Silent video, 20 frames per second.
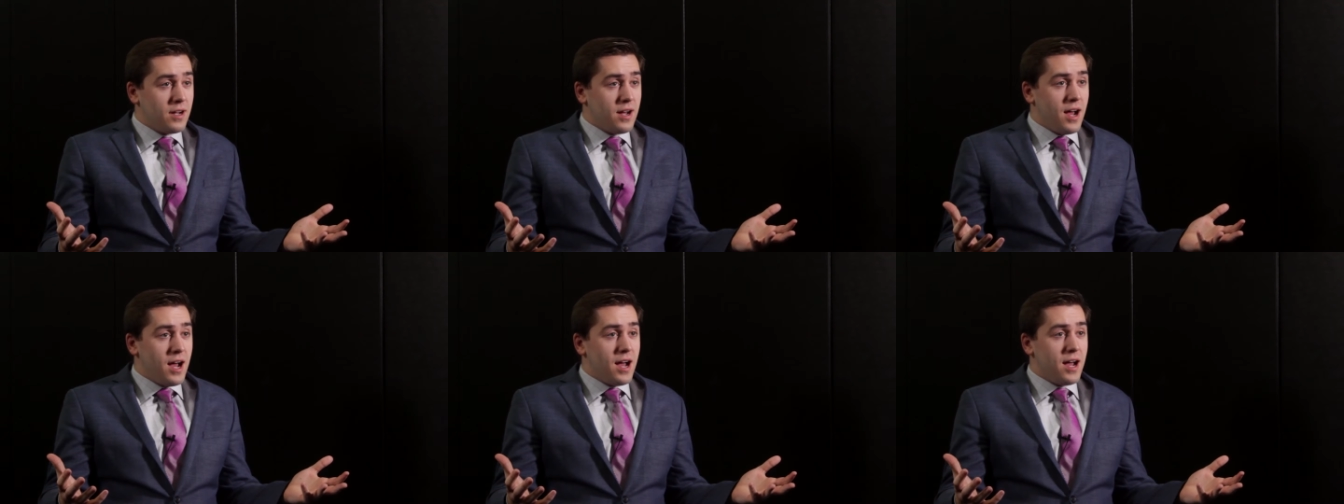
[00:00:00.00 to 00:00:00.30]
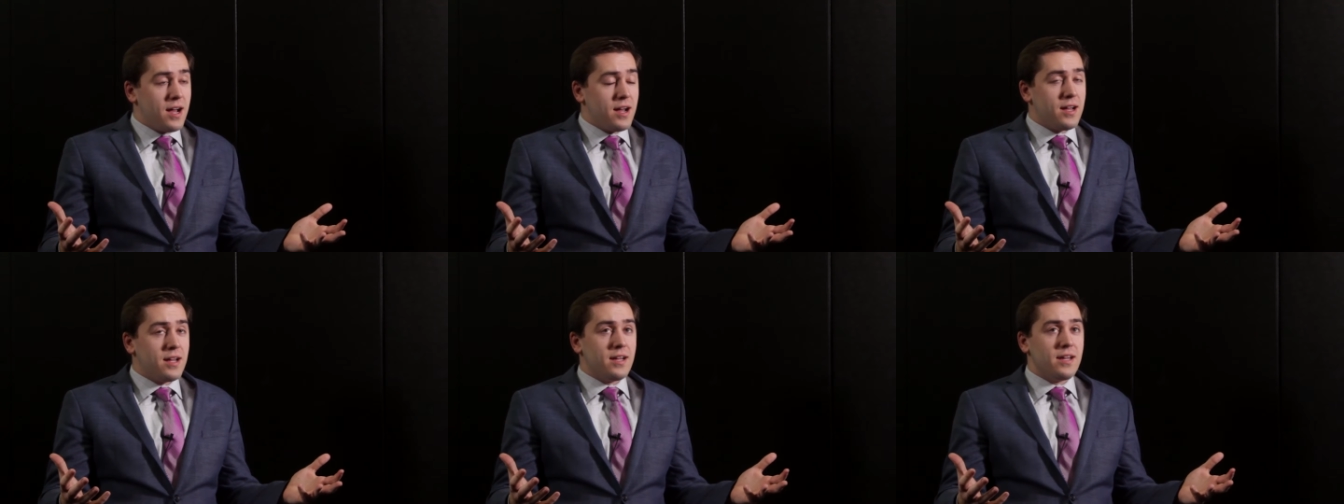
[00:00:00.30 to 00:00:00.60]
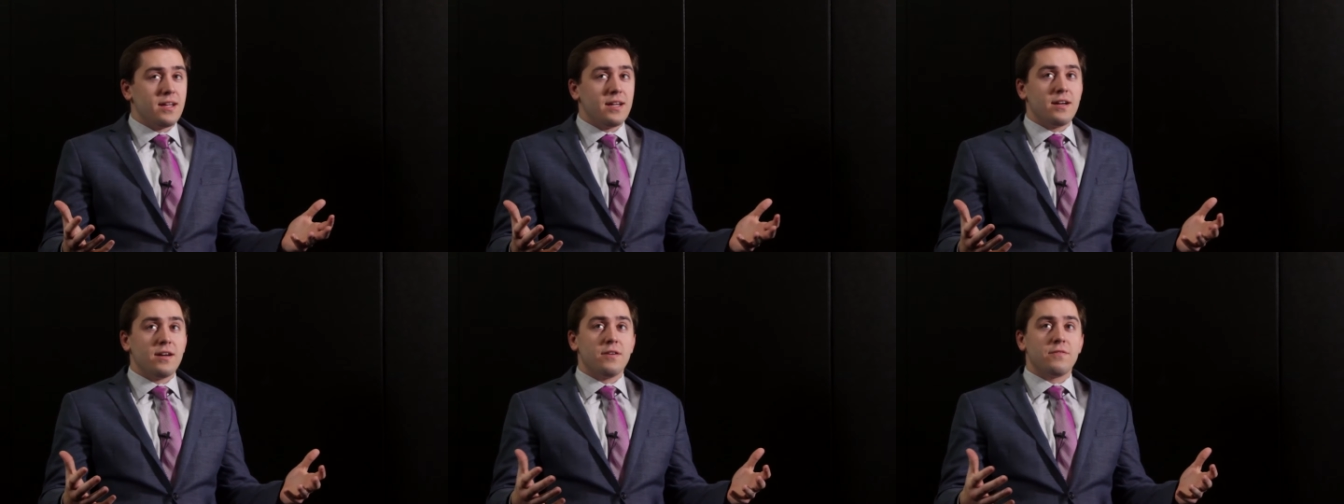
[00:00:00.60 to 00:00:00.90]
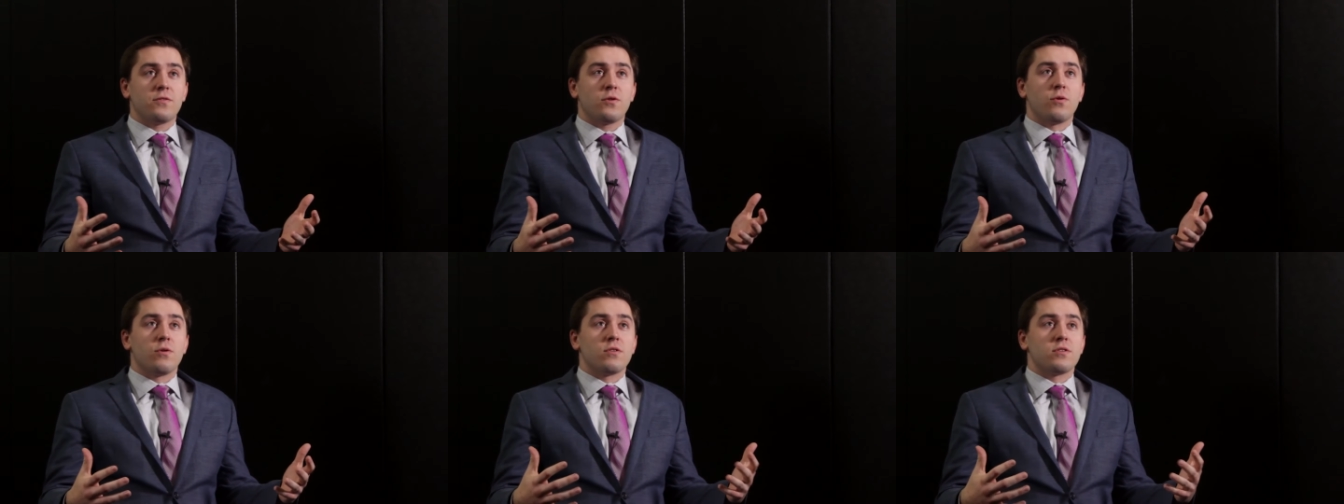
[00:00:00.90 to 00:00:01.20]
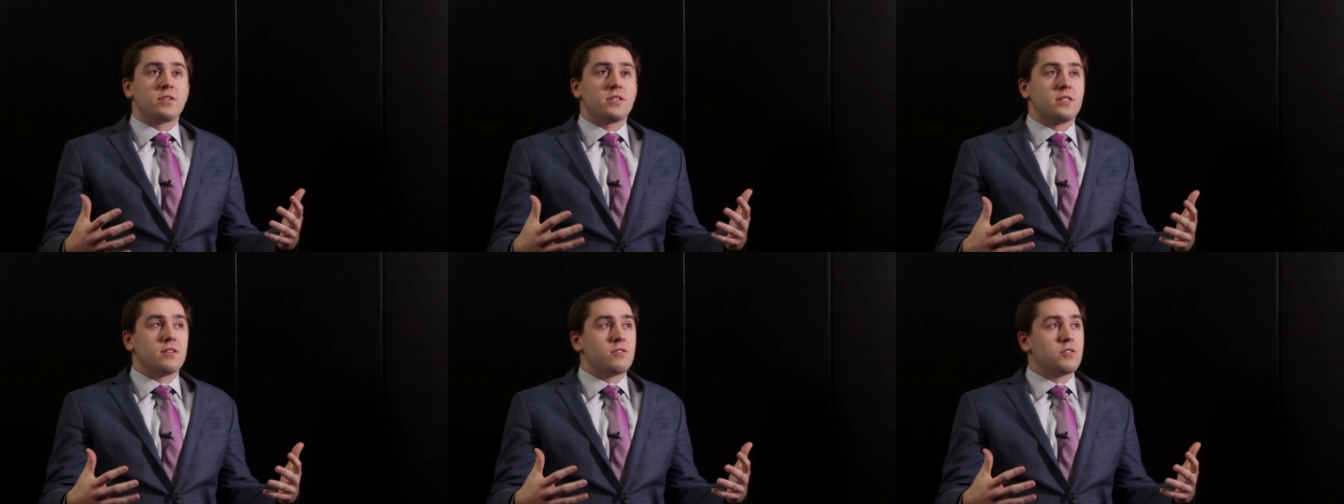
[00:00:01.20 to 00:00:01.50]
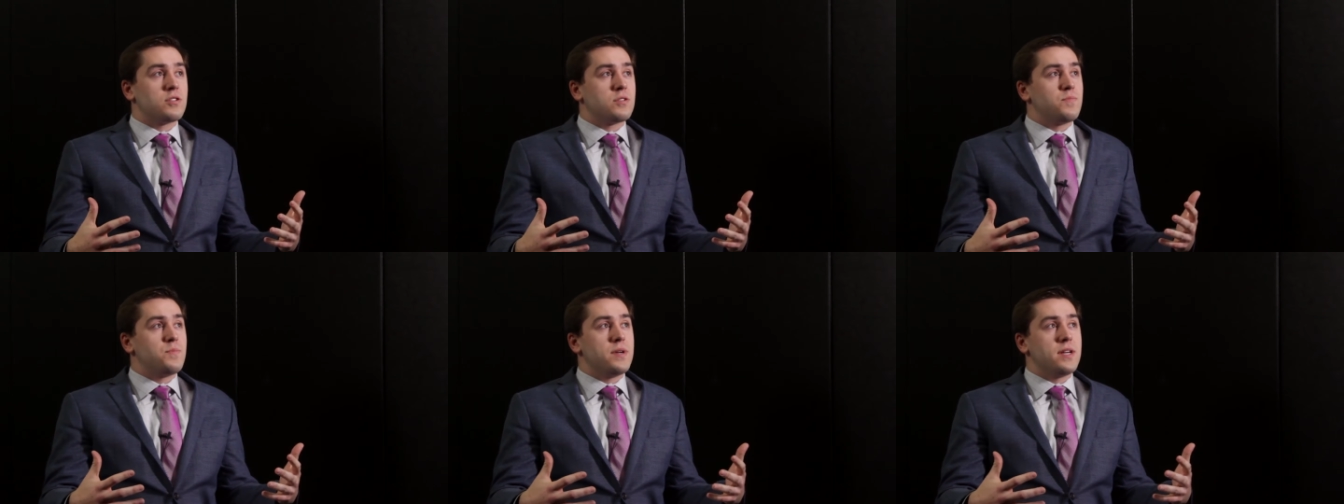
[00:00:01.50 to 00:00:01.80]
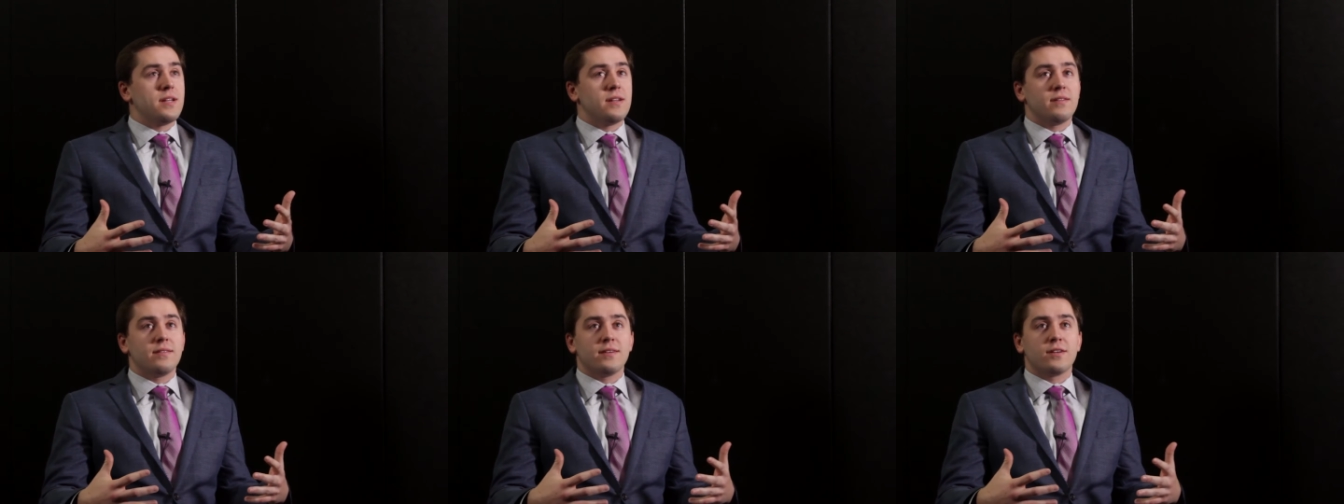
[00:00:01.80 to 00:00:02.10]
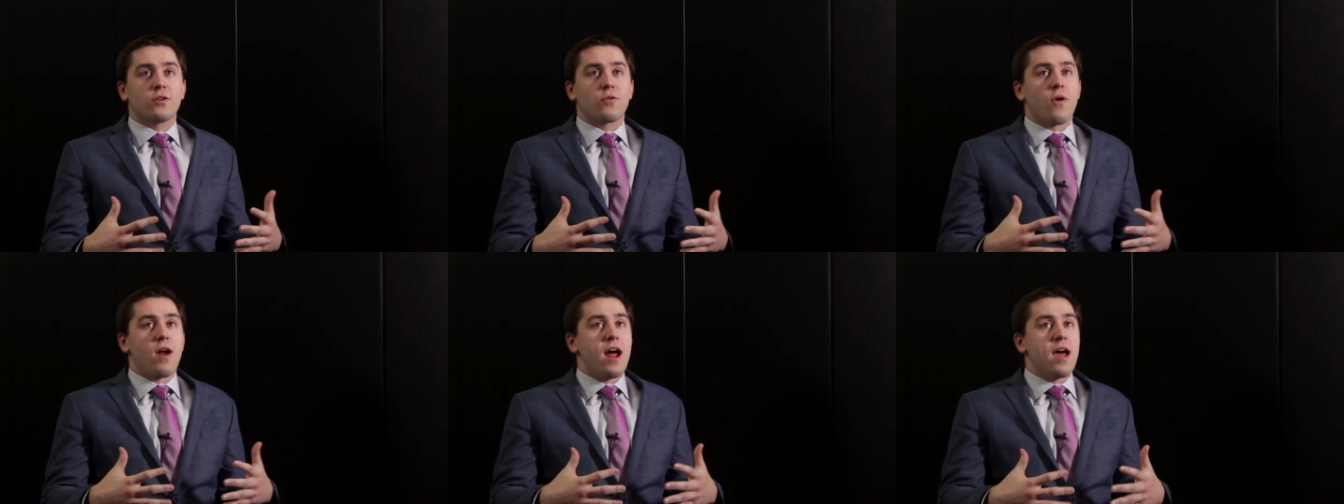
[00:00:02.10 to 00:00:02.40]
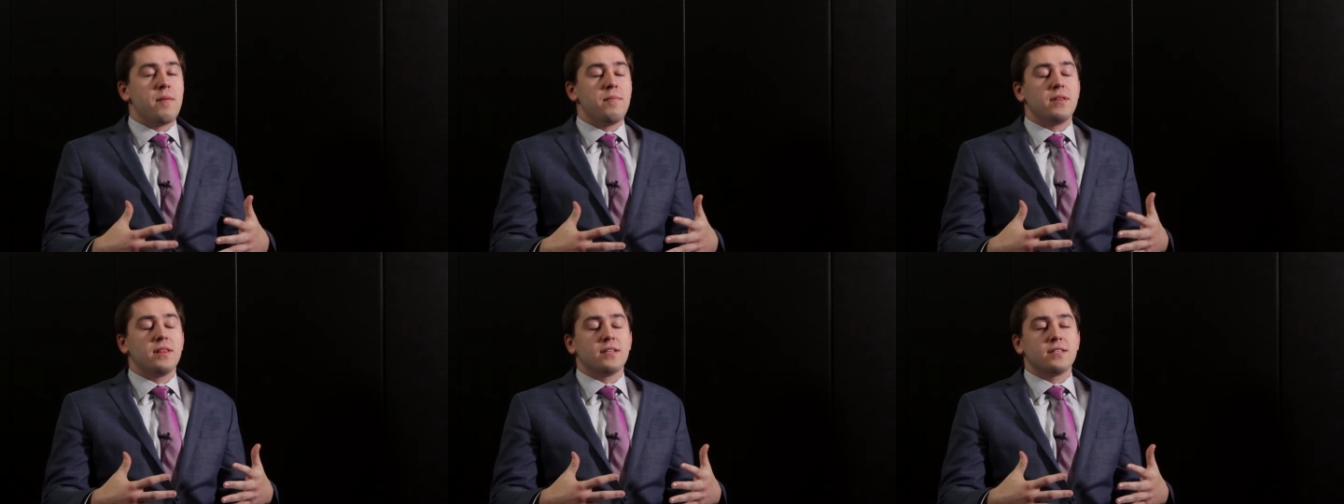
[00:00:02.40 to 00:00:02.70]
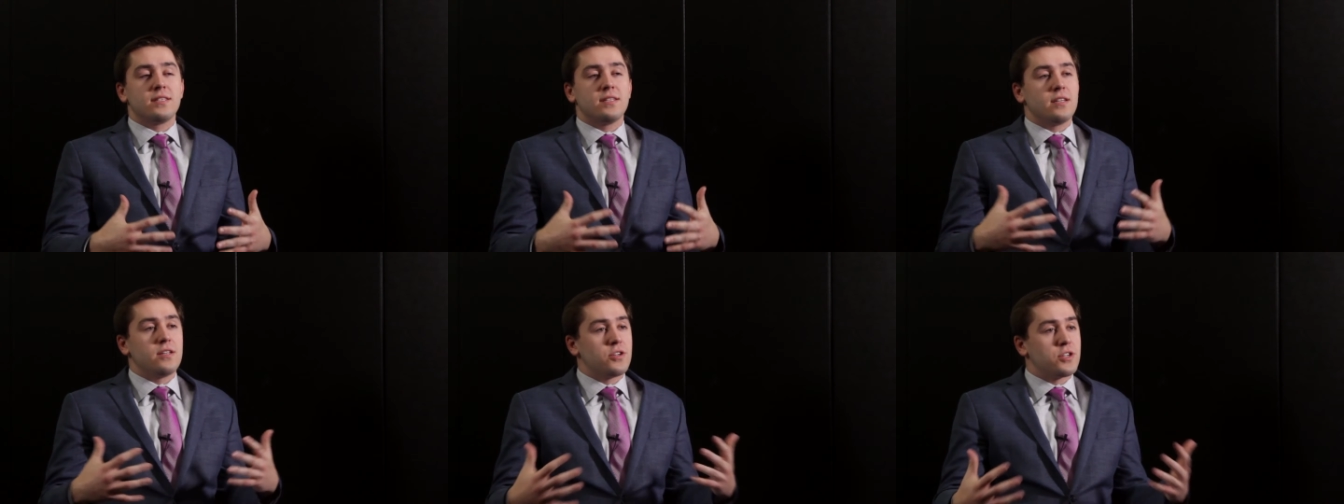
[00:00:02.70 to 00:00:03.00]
Of course, there's been crime in the city